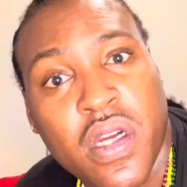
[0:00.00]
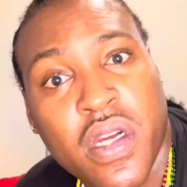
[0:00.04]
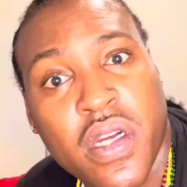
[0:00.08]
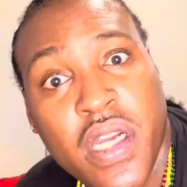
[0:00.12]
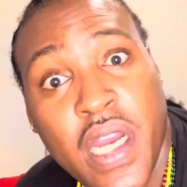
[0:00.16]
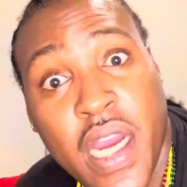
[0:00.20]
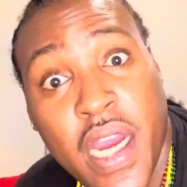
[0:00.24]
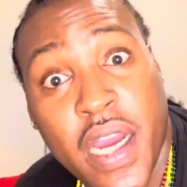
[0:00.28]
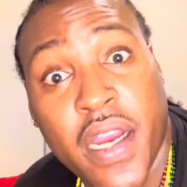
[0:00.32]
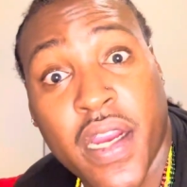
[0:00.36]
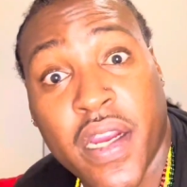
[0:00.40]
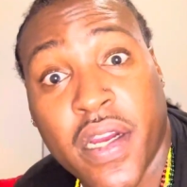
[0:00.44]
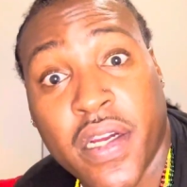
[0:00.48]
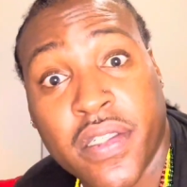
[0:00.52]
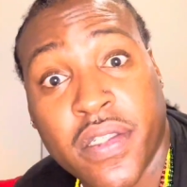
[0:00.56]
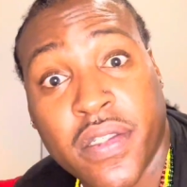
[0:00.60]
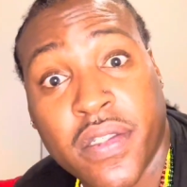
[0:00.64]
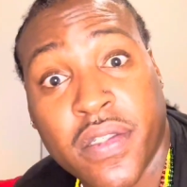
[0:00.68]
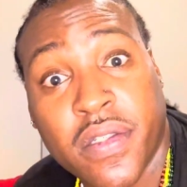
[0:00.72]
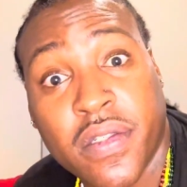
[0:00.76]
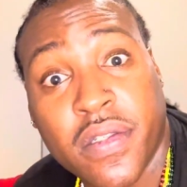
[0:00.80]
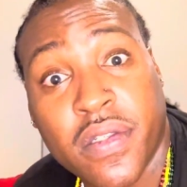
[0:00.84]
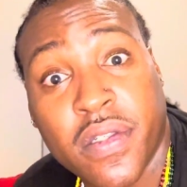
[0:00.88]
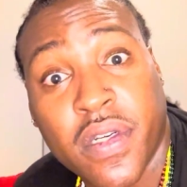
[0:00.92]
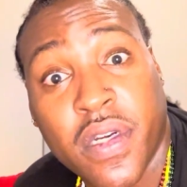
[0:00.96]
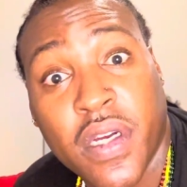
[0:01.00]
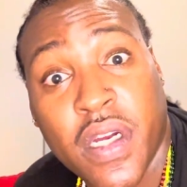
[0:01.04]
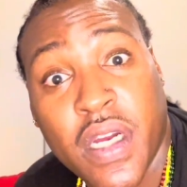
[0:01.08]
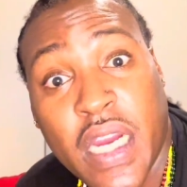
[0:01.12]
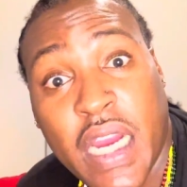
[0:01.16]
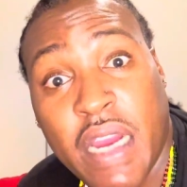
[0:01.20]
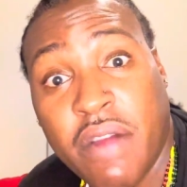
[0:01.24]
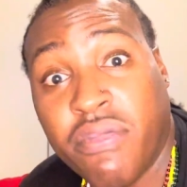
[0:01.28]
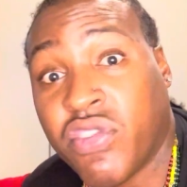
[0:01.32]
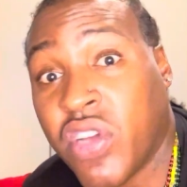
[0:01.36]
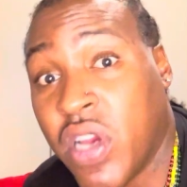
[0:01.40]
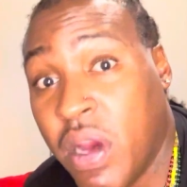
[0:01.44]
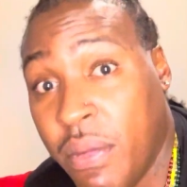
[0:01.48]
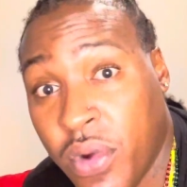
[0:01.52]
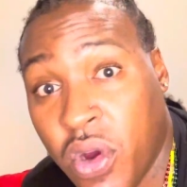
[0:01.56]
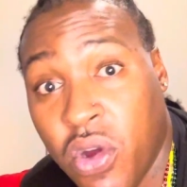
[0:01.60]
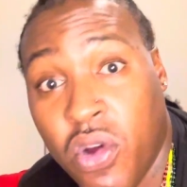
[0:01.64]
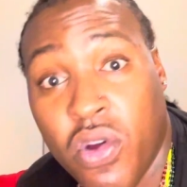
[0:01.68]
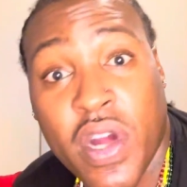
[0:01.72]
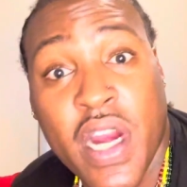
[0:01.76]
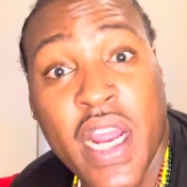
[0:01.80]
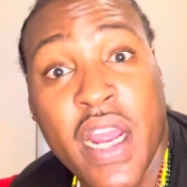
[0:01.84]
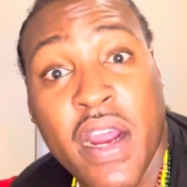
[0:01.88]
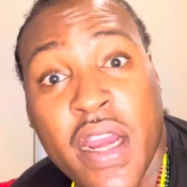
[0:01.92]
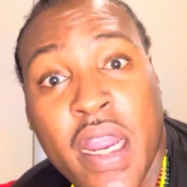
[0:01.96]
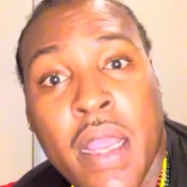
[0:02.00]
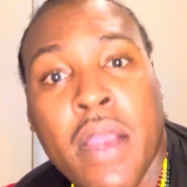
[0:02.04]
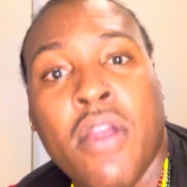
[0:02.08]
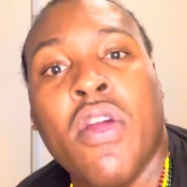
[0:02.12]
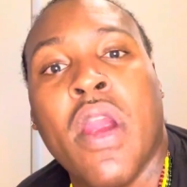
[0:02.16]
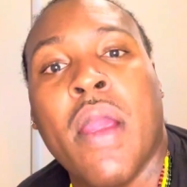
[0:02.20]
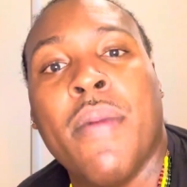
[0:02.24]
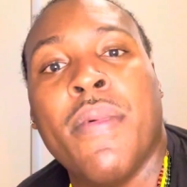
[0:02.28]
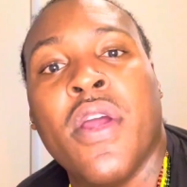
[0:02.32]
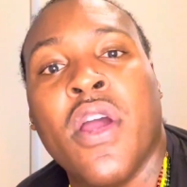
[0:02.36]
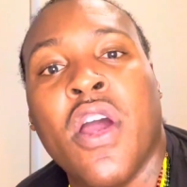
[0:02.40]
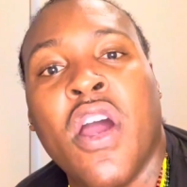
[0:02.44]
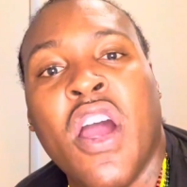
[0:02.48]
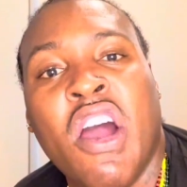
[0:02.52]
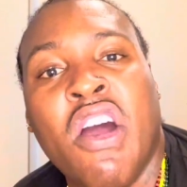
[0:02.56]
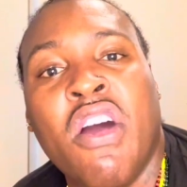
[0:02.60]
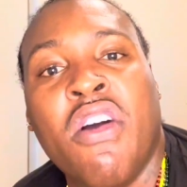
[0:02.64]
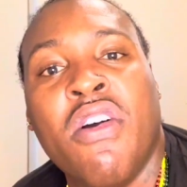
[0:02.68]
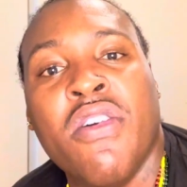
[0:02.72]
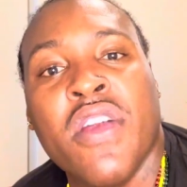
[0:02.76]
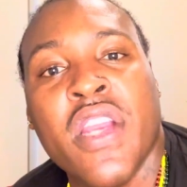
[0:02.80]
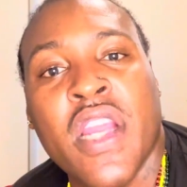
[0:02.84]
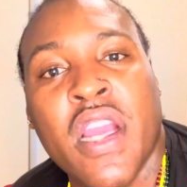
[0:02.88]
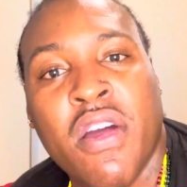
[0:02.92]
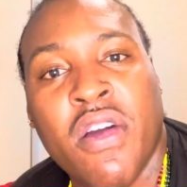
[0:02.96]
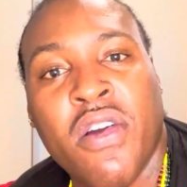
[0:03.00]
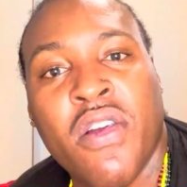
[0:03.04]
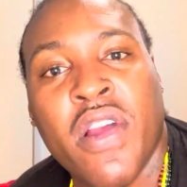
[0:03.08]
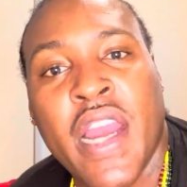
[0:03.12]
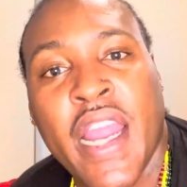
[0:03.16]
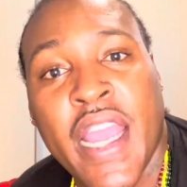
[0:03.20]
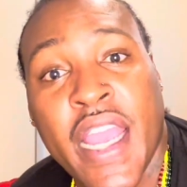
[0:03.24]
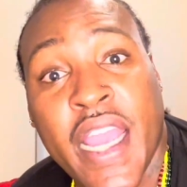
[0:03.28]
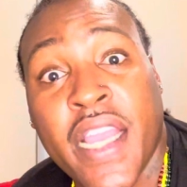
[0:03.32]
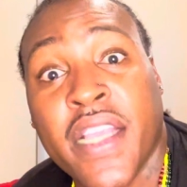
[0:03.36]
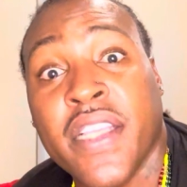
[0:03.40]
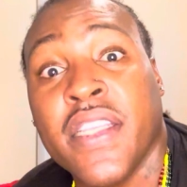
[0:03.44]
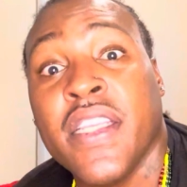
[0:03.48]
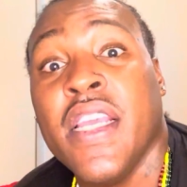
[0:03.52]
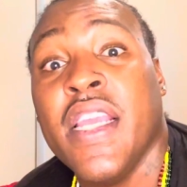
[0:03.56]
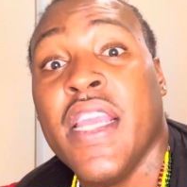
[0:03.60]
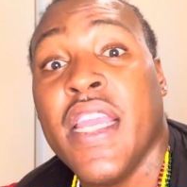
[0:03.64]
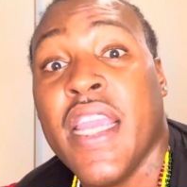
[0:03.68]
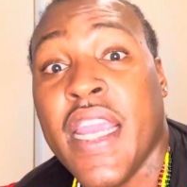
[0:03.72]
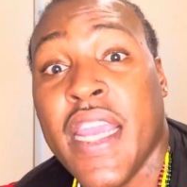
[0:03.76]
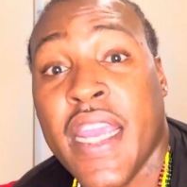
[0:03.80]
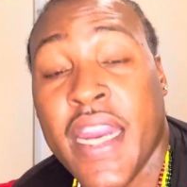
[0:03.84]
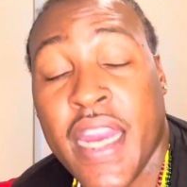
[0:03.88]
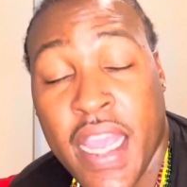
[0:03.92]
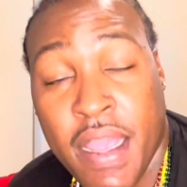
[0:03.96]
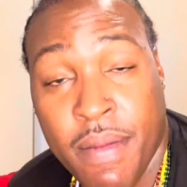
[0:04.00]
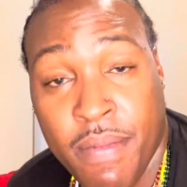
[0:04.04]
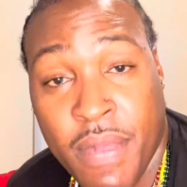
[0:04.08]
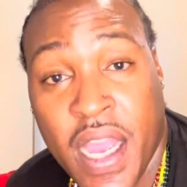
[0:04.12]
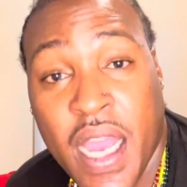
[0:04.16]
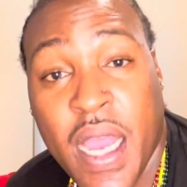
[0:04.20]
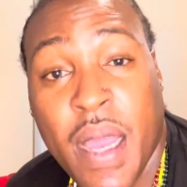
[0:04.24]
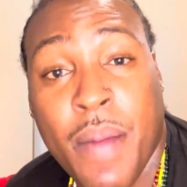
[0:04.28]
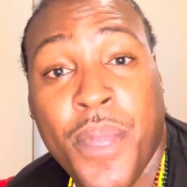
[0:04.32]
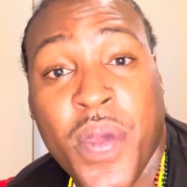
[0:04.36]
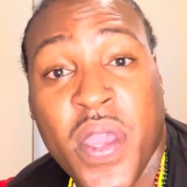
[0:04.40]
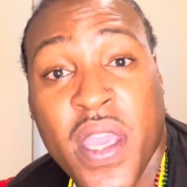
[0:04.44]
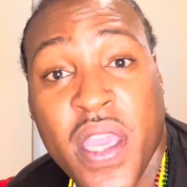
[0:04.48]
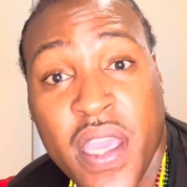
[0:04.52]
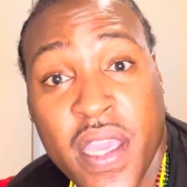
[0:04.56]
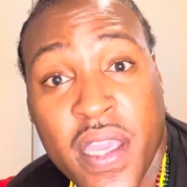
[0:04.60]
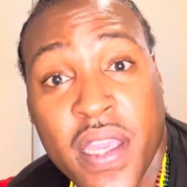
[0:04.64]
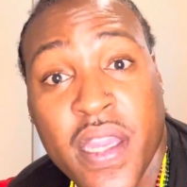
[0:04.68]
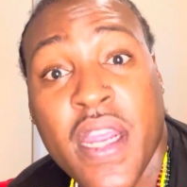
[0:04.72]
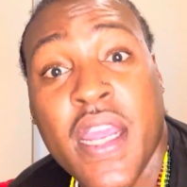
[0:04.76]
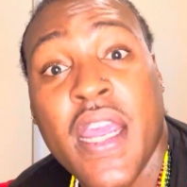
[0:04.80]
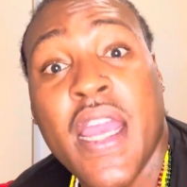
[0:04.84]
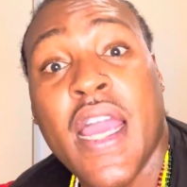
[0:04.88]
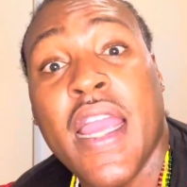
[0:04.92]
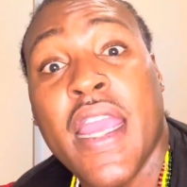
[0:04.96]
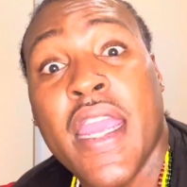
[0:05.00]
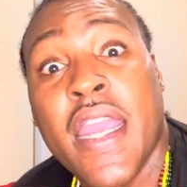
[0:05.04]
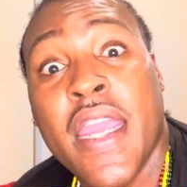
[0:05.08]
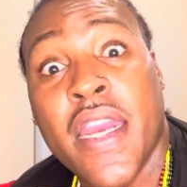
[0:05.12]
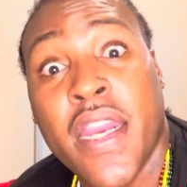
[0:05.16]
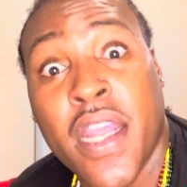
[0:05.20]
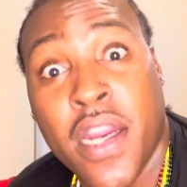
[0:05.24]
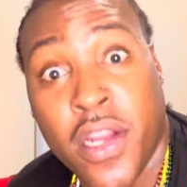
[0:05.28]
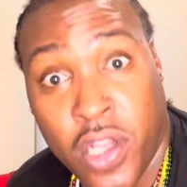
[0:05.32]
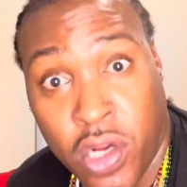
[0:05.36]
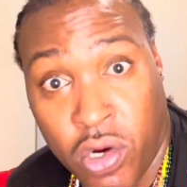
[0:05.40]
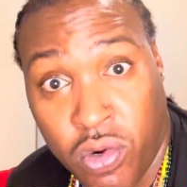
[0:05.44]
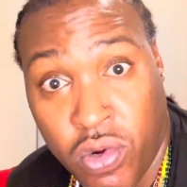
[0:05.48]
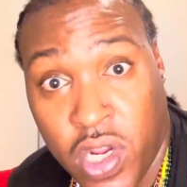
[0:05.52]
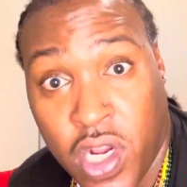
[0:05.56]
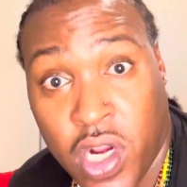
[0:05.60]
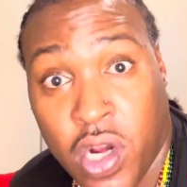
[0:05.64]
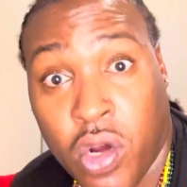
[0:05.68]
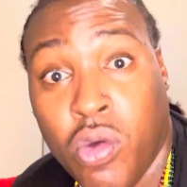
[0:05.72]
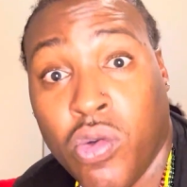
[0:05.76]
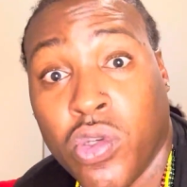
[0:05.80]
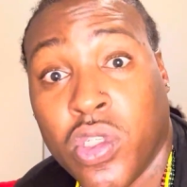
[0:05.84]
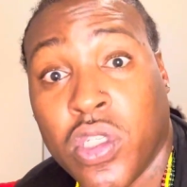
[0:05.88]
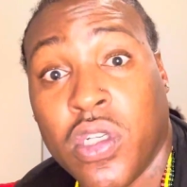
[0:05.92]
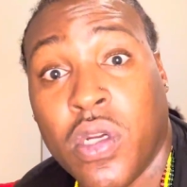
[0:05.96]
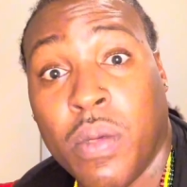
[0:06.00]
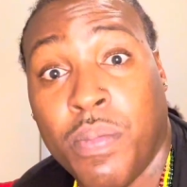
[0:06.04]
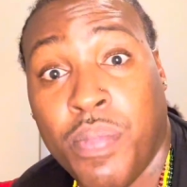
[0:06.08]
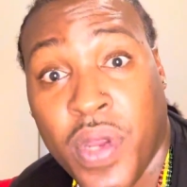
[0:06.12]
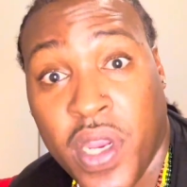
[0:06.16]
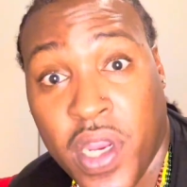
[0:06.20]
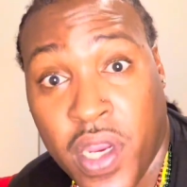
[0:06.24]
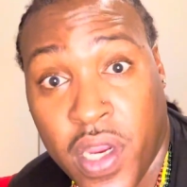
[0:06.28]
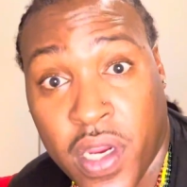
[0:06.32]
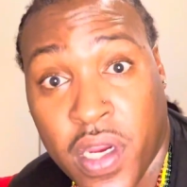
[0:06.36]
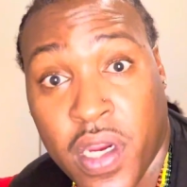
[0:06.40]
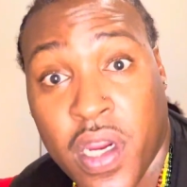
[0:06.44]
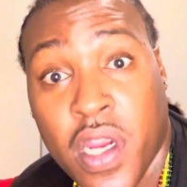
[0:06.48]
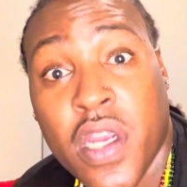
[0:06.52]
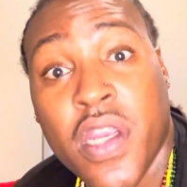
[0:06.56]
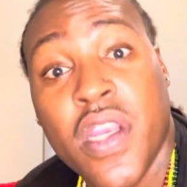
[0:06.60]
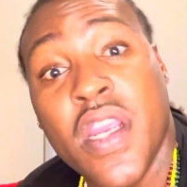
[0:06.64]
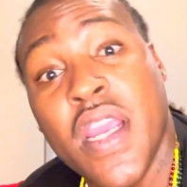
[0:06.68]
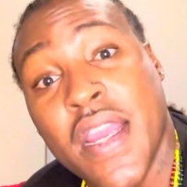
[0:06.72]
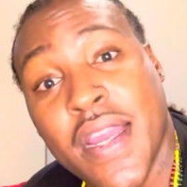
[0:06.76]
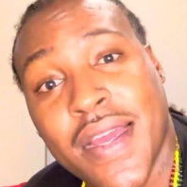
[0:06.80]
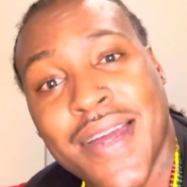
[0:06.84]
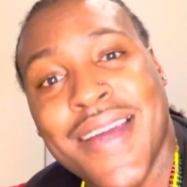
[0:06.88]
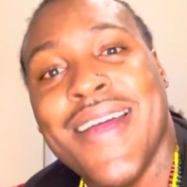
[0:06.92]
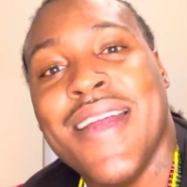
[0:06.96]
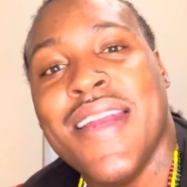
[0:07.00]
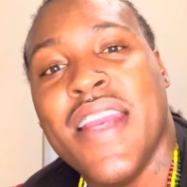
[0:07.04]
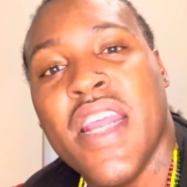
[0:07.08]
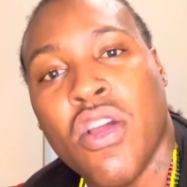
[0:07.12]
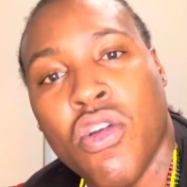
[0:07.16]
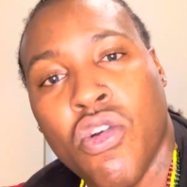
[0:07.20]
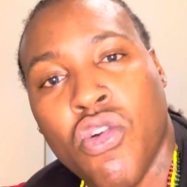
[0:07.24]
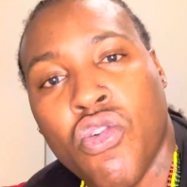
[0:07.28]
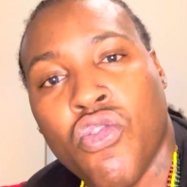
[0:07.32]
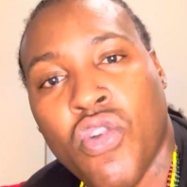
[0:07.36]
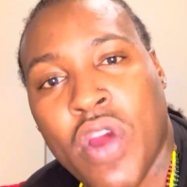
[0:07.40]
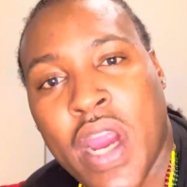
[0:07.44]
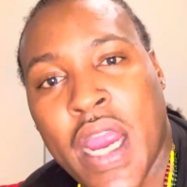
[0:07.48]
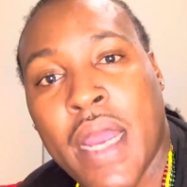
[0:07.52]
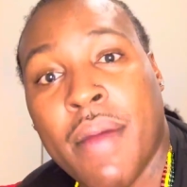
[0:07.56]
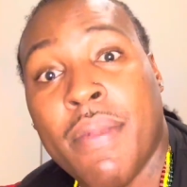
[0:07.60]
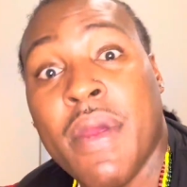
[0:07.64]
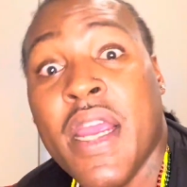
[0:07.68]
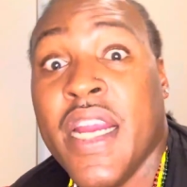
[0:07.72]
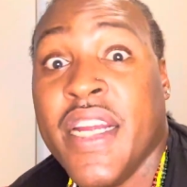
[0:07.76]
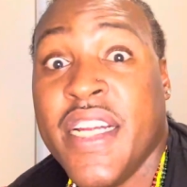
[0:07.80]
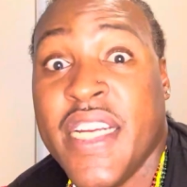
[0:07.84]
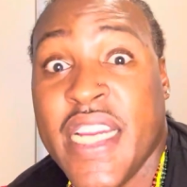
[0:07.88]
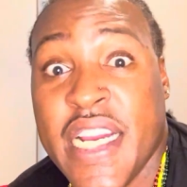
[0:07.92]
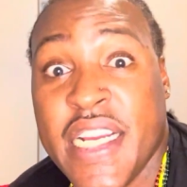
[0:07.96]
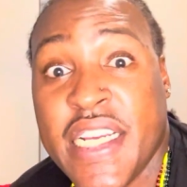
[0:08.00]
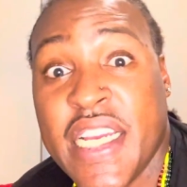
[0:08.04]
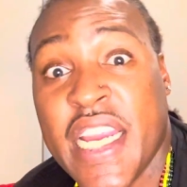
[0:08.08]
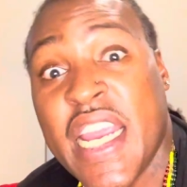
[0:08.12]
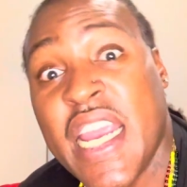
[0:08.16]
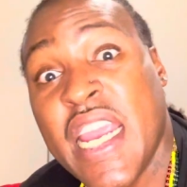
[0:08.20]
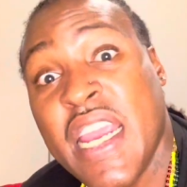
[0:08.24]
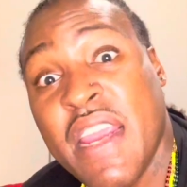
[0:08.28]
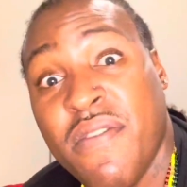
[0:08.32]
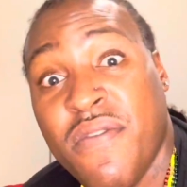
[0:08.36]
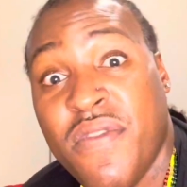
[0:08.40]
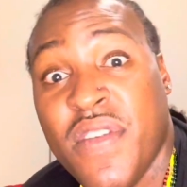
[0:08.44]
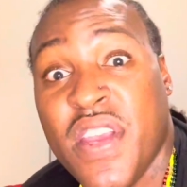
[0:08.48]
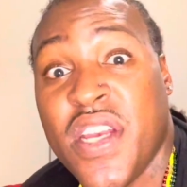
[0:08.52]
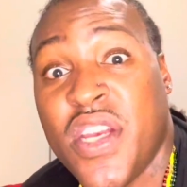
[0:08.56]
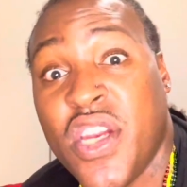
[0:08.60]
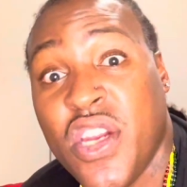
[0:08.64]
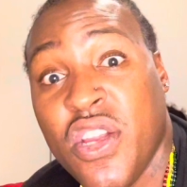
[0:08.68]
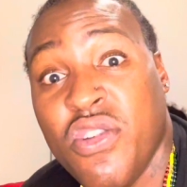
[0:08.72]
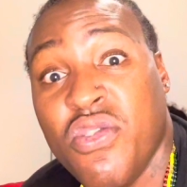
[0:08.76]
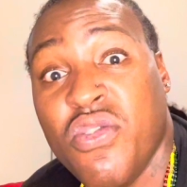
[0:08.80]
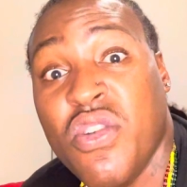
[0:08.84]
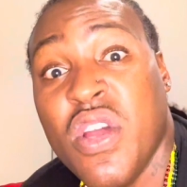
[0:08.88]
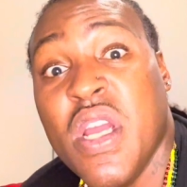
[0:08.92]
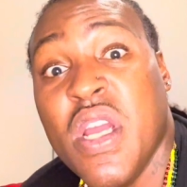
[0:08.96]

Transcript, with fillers: Yeah. If something go down, they grabbing all y'all ass. And in my opinion, and in Tony the Closer's opinion, yeah, they're going to grab DJ Envy too.